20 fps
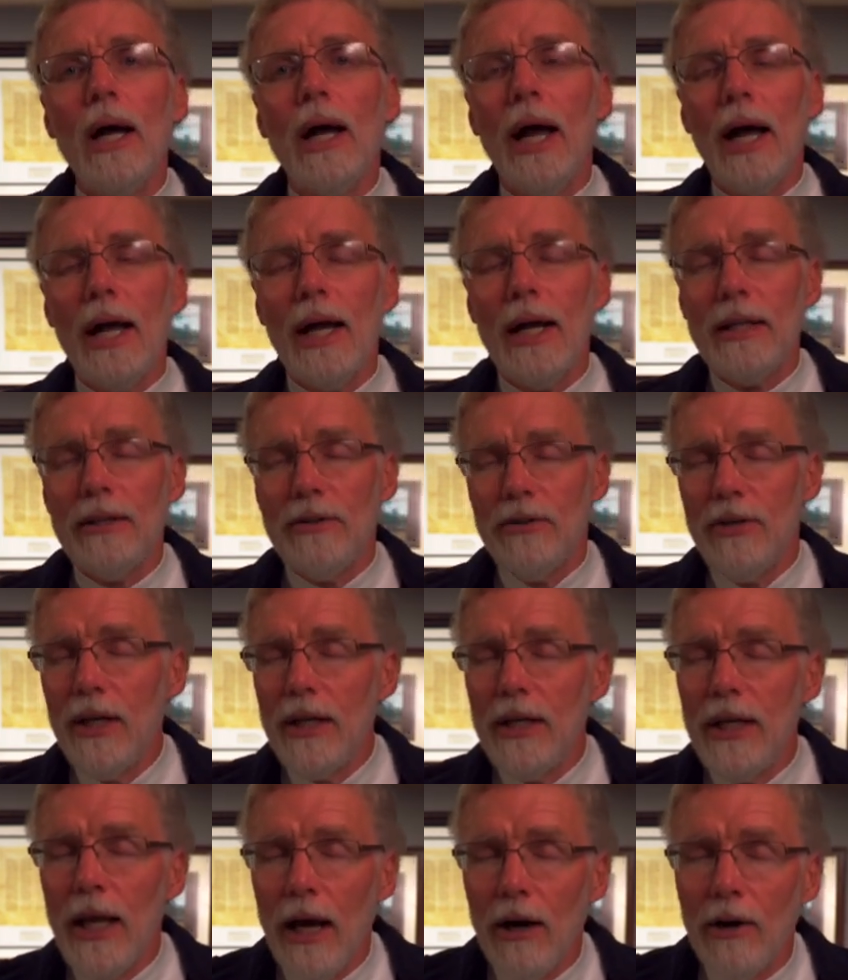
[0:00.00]
and it
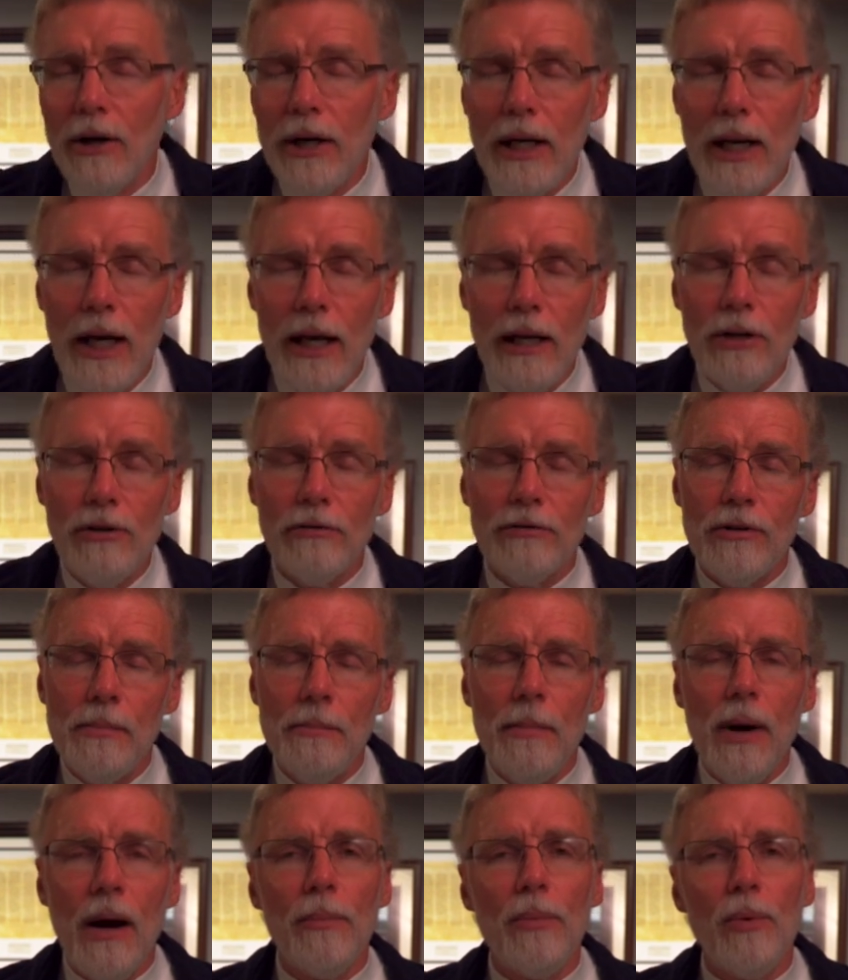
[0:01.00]
didn't alienate you.
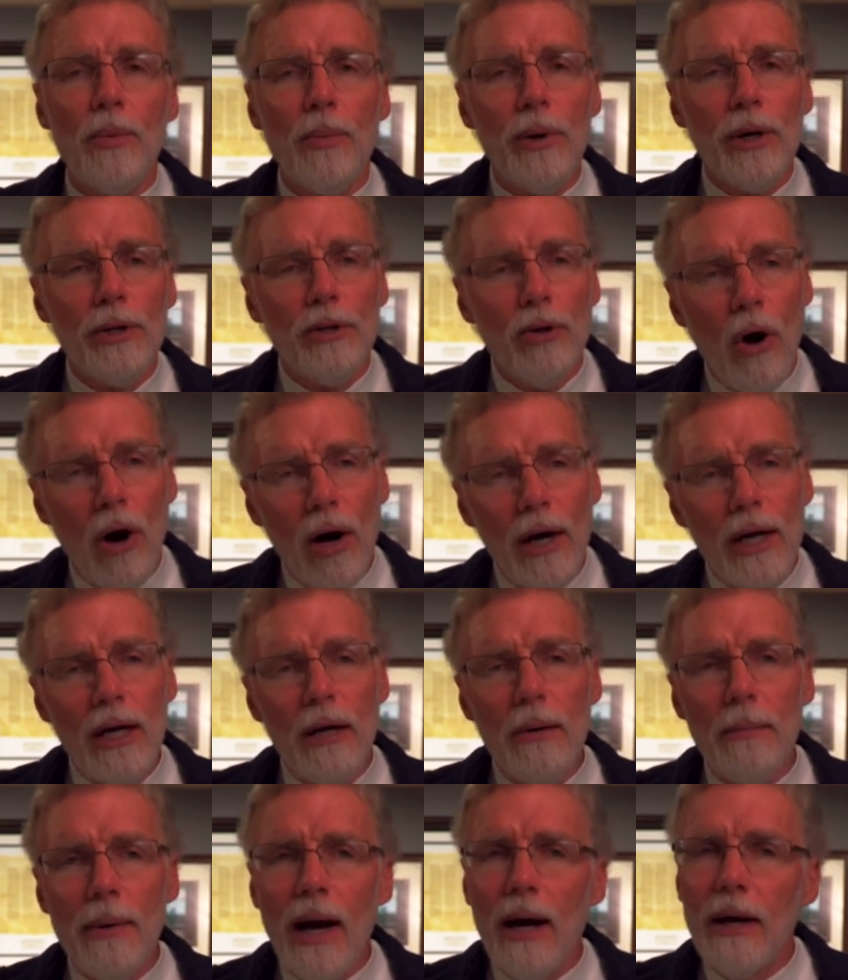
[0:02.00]
Remember, we're
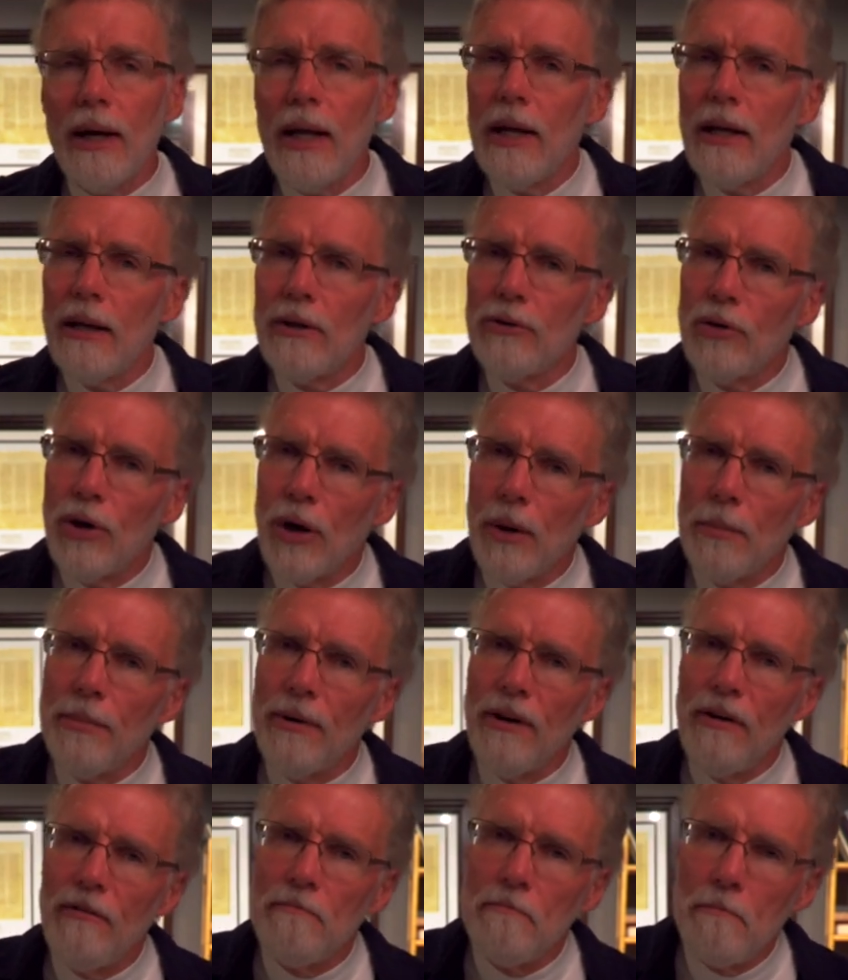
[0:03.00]
talking about an
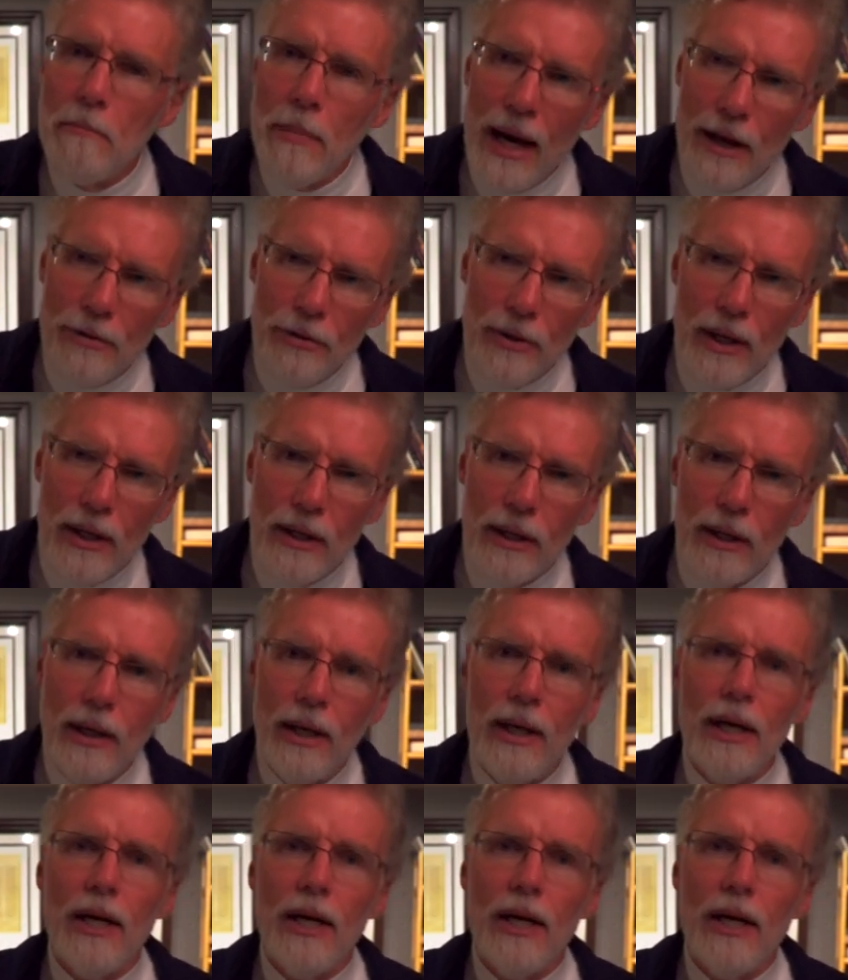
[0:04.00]
interpretive method,